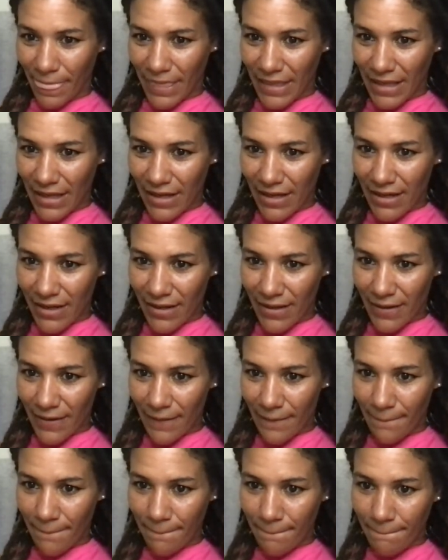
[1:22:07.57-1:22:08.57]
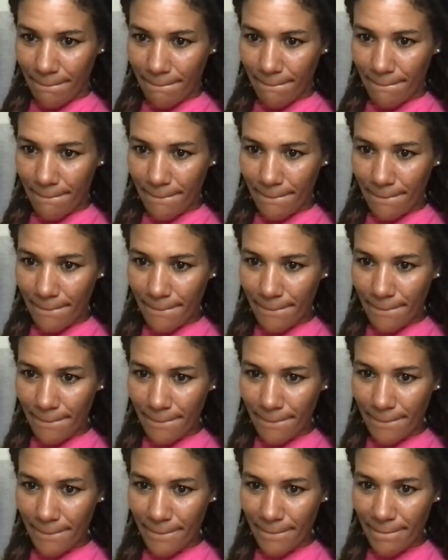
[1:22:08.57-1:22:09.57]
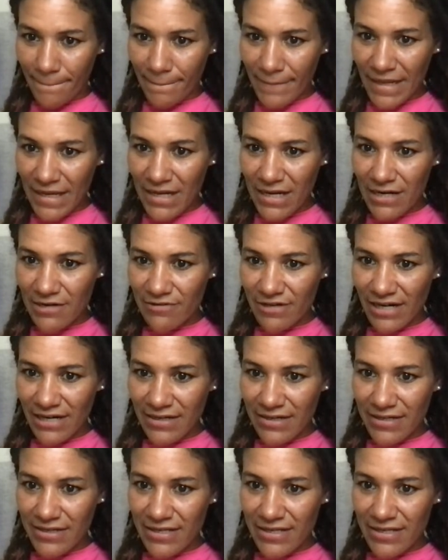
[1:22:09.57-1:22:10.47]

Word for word: Um, Randy,